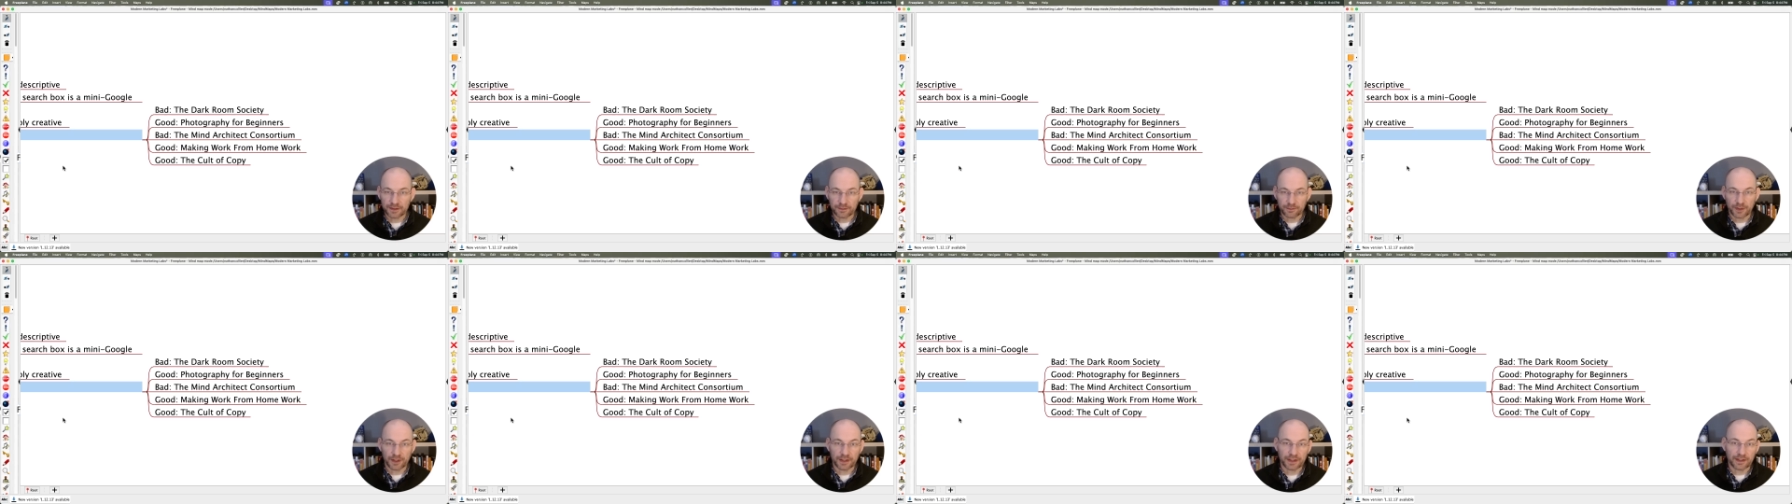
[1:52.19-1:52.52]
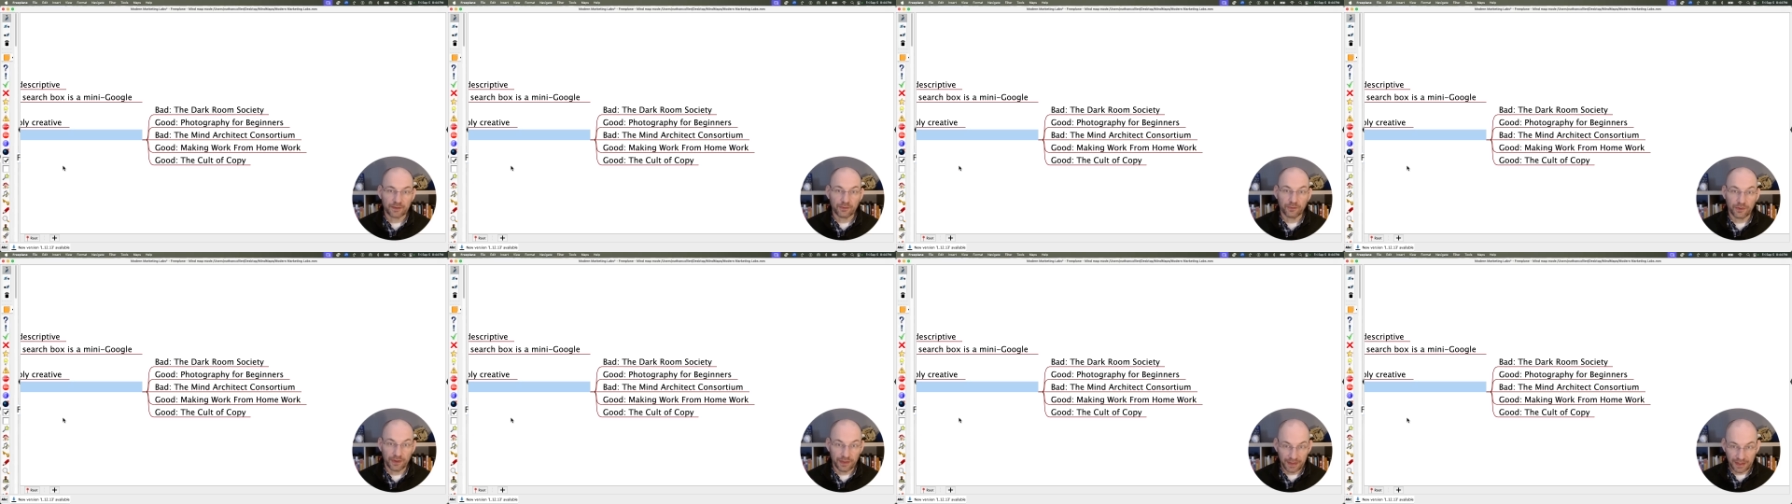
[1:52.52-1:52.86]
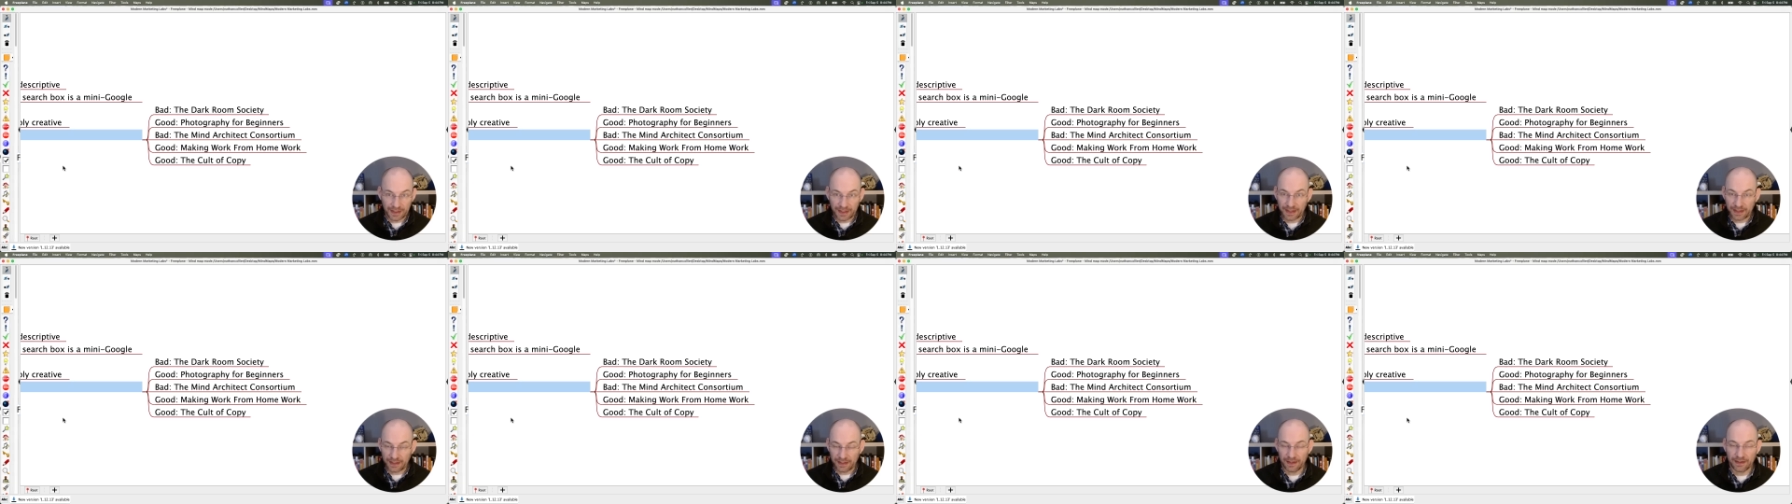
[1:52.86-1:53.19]
marketing
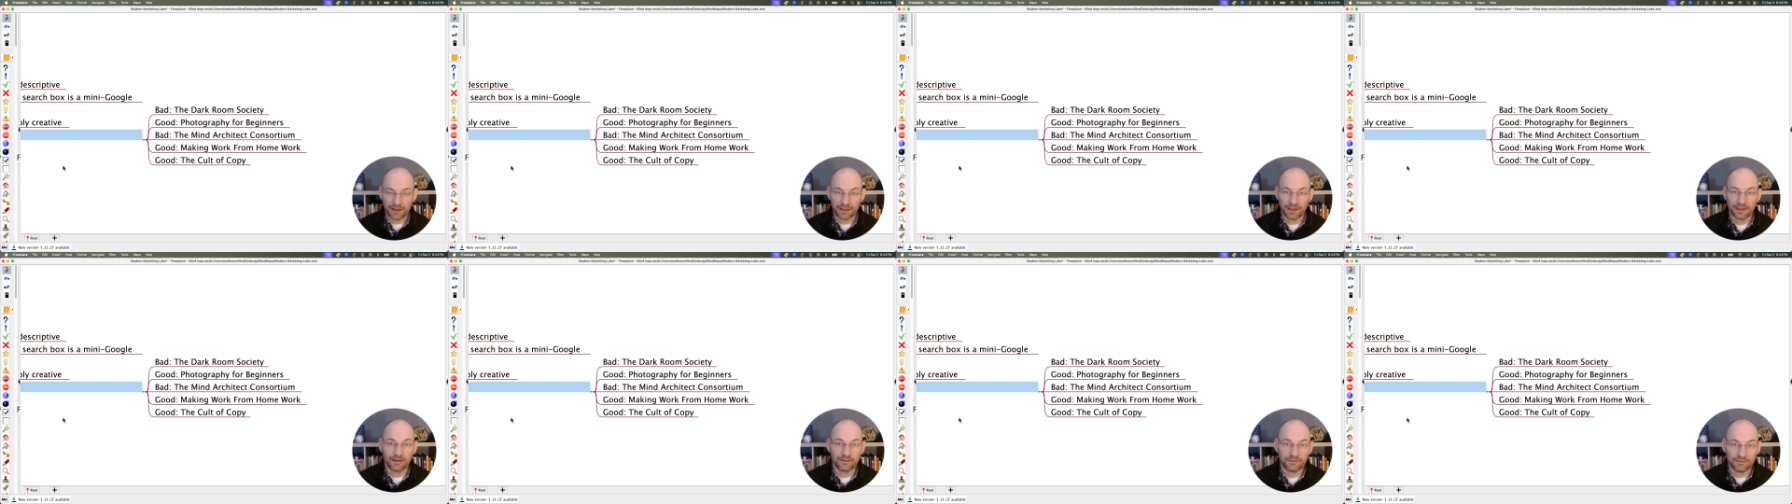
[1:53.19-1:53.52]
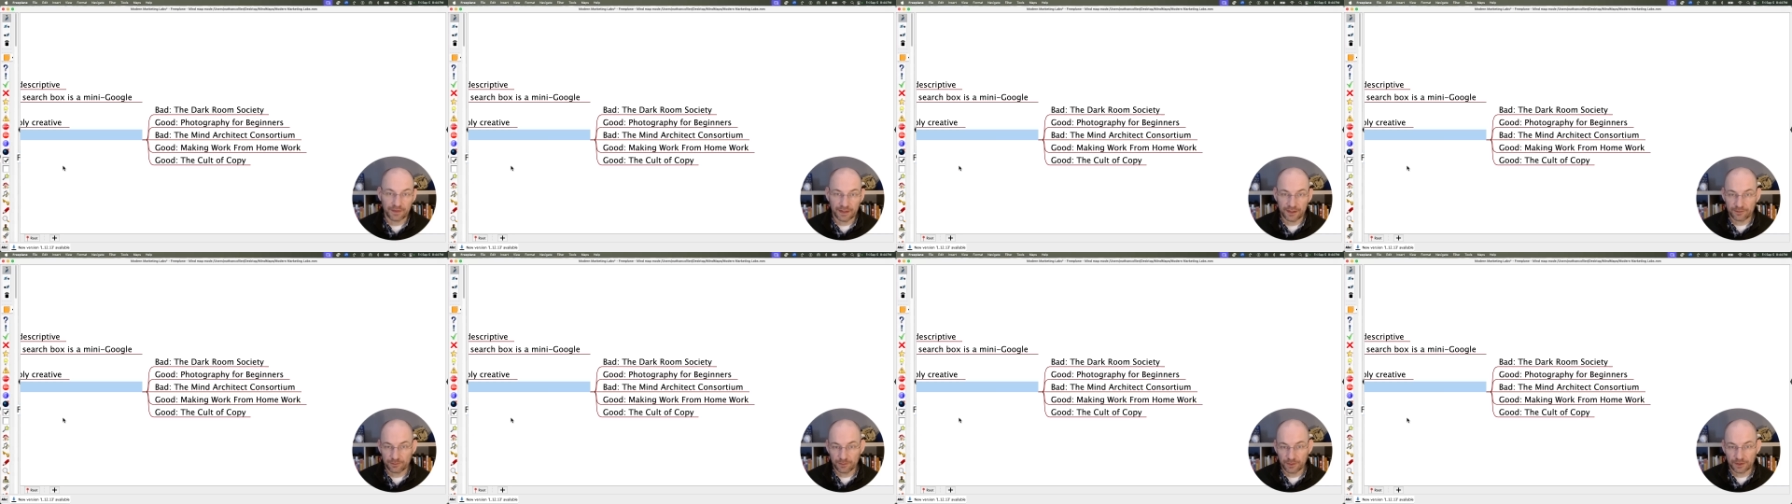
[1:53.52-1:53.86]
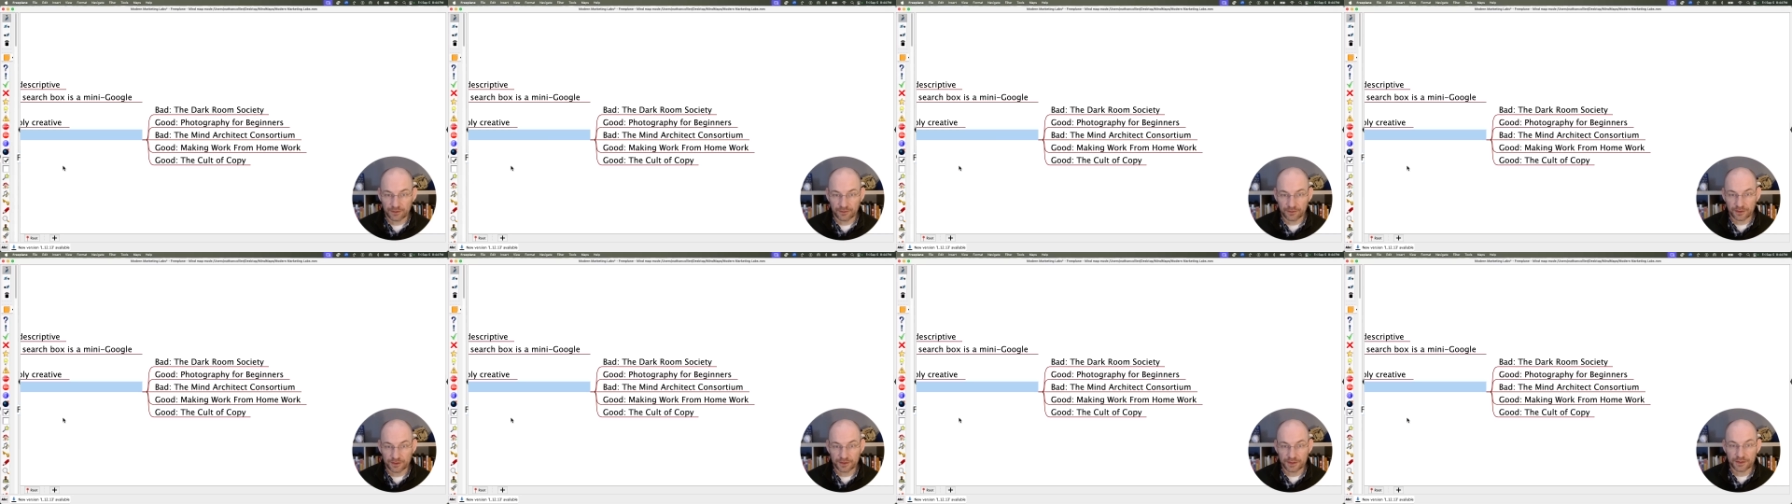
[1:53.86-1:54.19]
within the Facebook
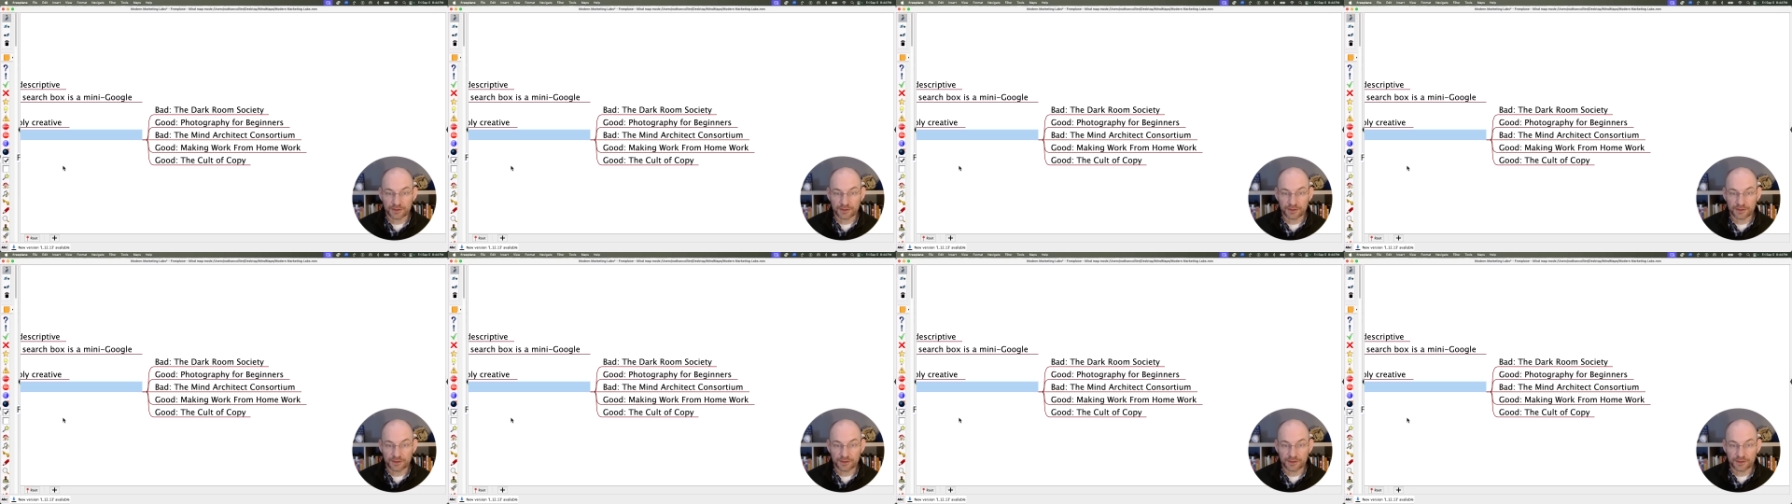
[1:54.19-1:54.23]
search.